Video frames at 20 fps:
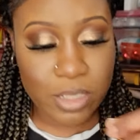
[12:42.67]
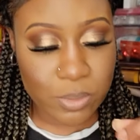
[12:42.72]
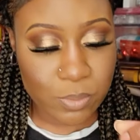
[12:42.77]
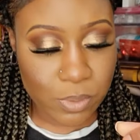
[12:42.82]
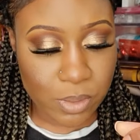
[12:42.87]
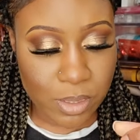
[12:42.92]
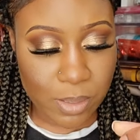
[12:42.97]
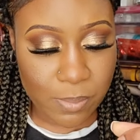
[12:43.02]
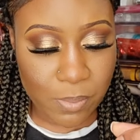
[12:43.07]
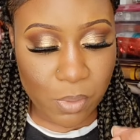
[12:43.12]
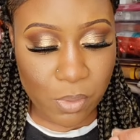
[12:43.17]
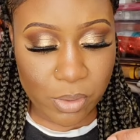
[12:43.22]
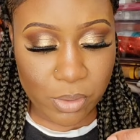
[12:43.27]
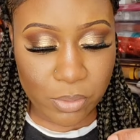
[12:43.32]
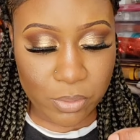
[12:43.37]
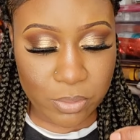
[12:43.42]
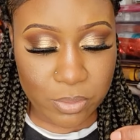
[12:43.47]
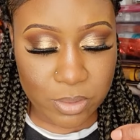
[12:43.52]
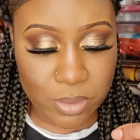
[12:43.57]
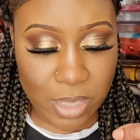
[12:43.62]
these were lip
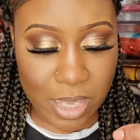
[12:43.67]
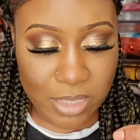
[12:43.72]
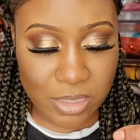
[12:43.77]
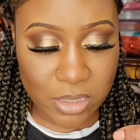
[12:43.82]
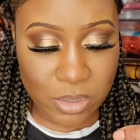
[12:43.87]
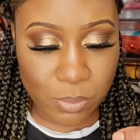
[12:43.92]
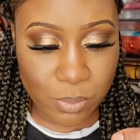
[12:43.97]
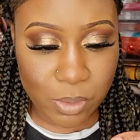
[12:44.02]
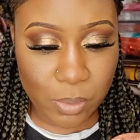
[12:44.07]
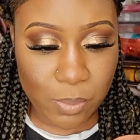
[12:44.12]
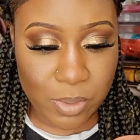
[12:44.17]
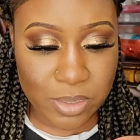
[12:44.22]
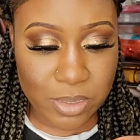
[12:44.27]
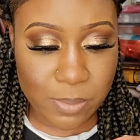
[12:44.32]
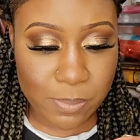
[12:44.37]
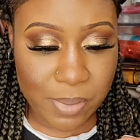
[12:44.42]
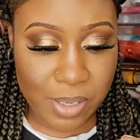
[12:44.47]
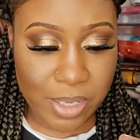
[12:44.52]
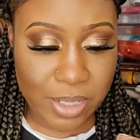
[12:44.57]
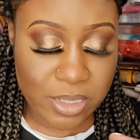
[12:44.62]
oils. I just really
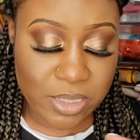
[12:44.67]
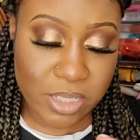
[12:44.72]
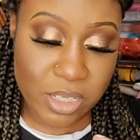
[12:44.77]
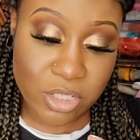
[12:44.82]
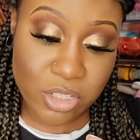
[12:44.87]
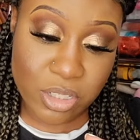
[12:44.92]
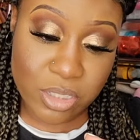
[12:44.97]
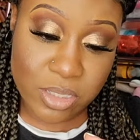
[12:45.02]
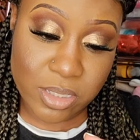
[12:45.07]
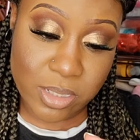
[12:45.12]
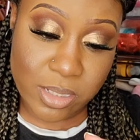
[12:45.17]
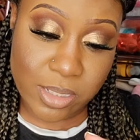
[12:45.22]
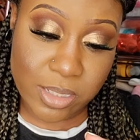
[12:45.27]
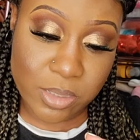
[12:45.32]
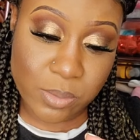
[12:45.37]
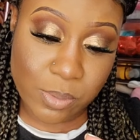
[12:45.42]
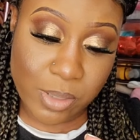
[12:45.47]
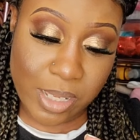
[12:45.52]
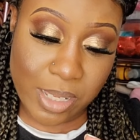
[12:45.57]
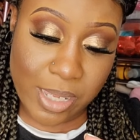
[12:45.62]
wasn't paying attention to
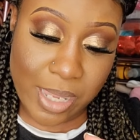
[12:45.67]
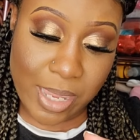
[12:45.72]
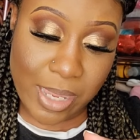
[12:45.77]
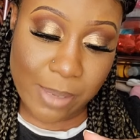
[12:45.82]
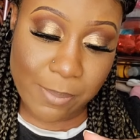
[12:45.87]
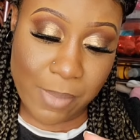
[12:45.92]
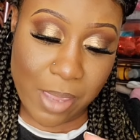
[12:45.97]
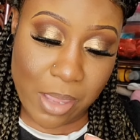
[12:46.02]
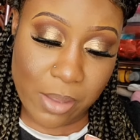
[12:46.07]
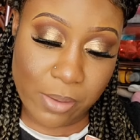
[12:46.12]
these when they came